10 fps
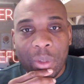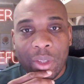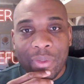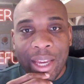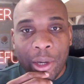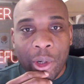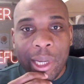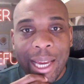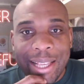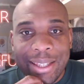that God
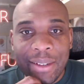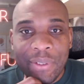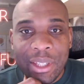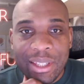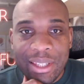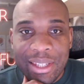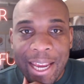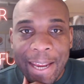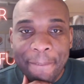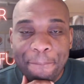has something to
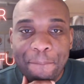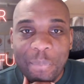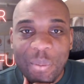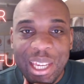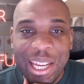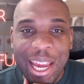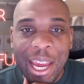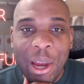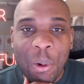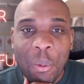say in
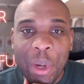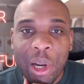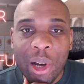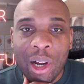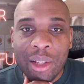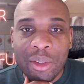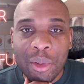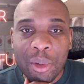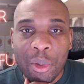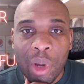how we are
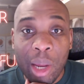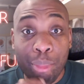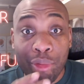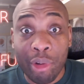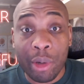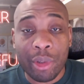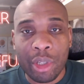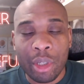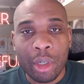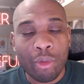to
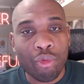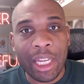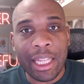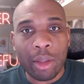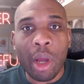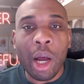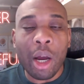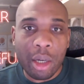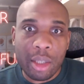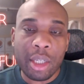approach really
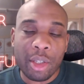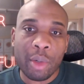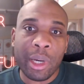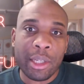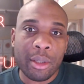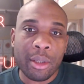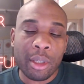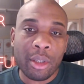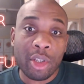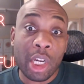dark situations
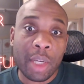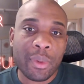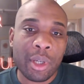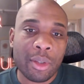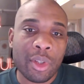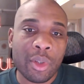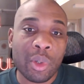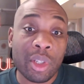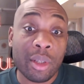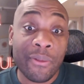and circumstances,
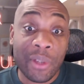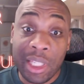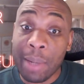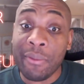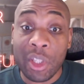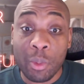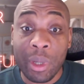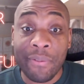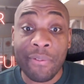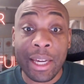which for some of us, we
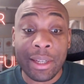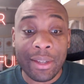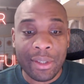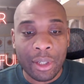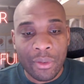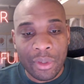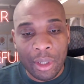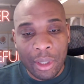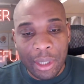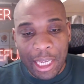have found ourselves
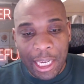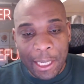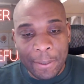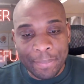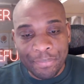in.